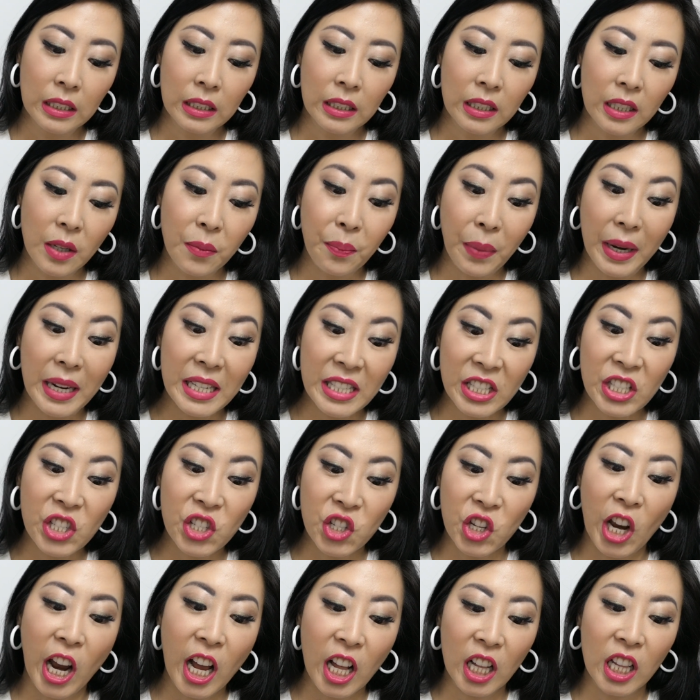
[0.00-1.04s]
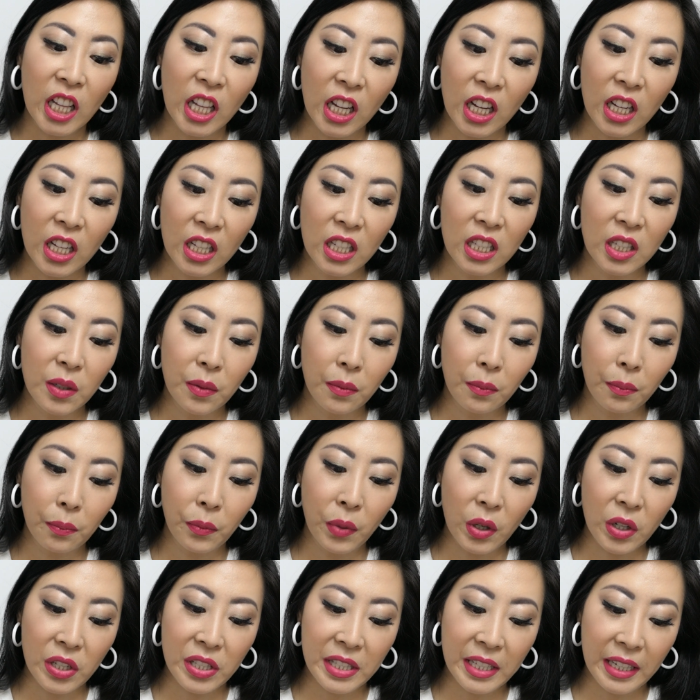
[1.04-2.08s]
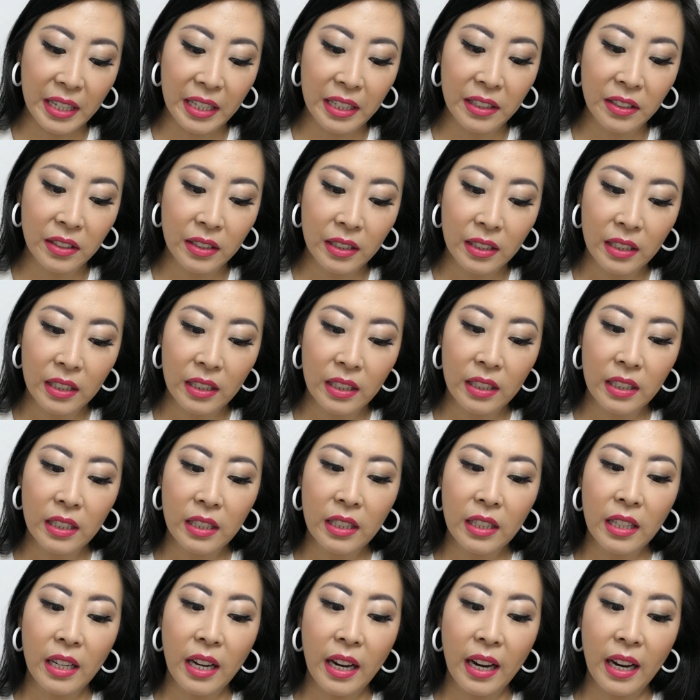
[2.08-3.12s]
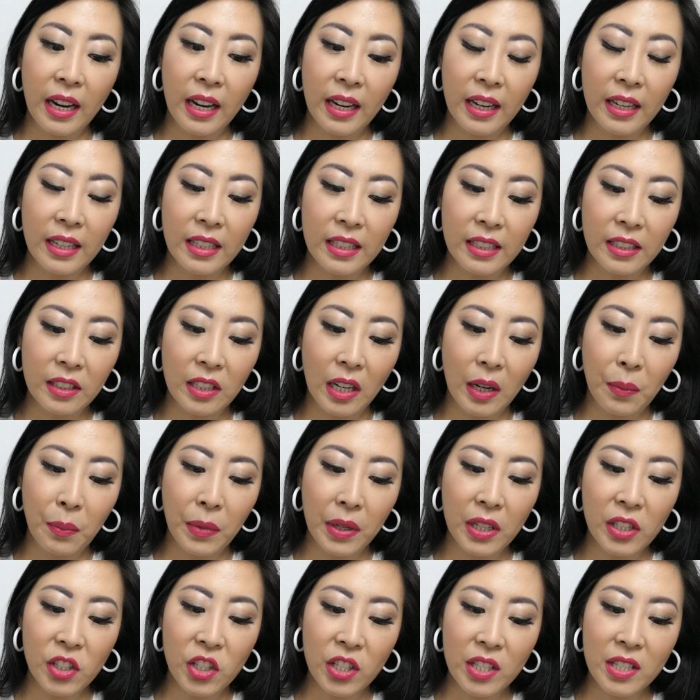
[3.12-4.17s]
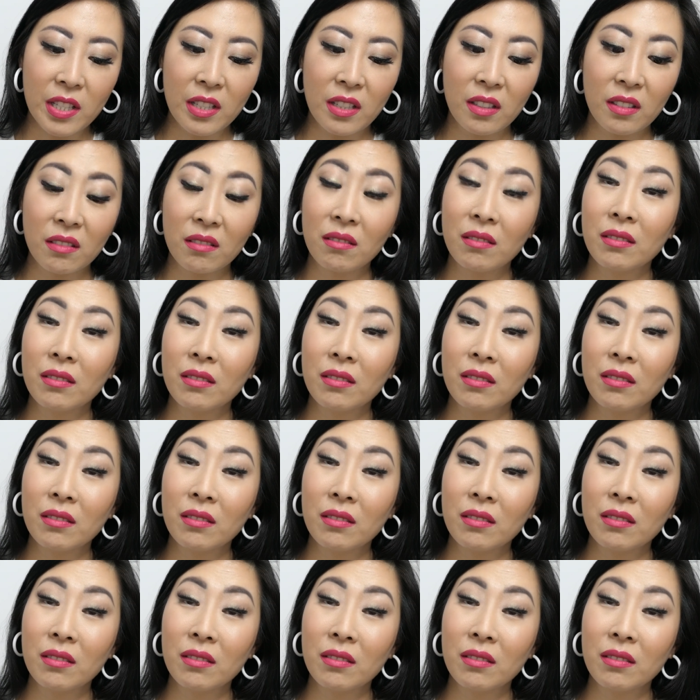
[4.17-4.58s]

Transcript: the base gel per se. And I'm gonna just